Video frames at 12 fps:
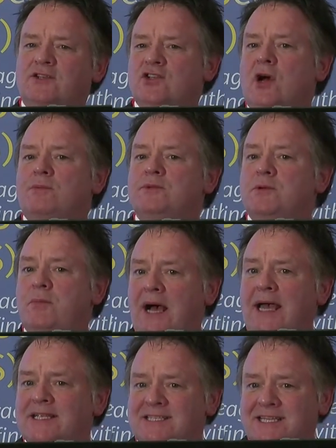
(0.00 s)
a shop to
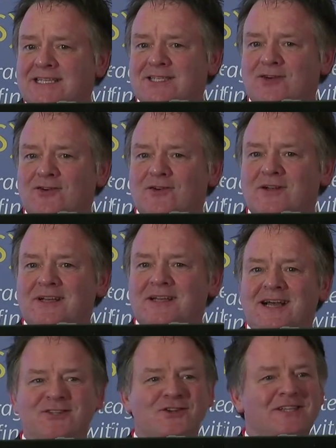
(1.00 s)
buy a jigsaw
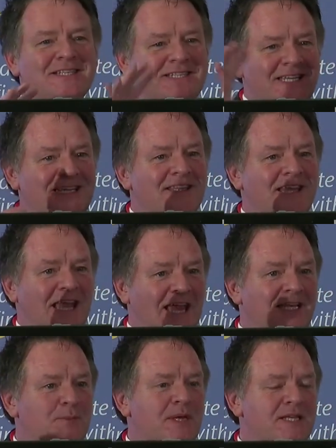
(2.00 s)
and you can see the
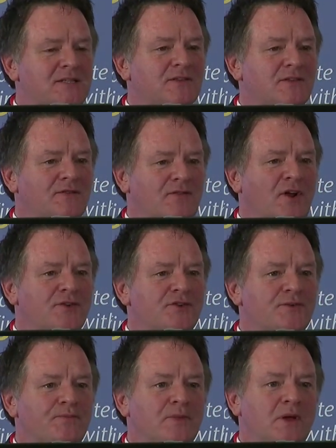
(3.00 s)
end piece in the front,